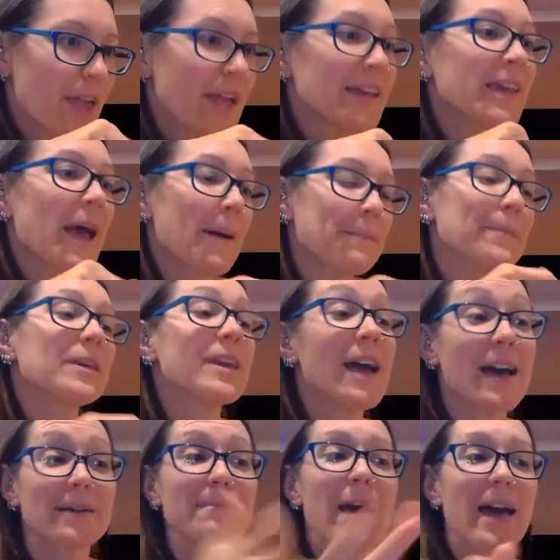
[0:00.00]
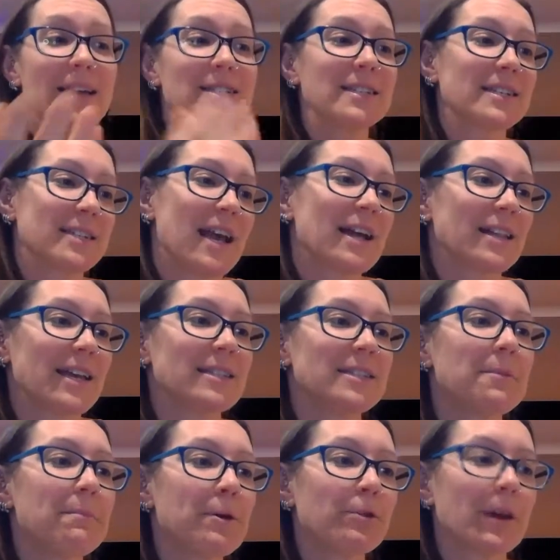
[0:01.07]
Yeah, Ez, exactly. It's
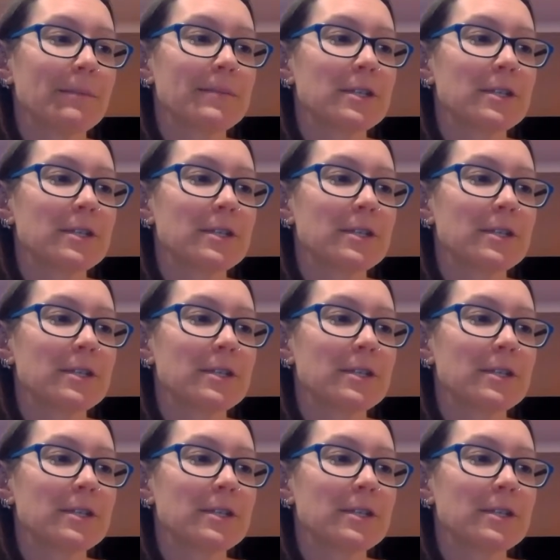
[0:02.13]
a build-up.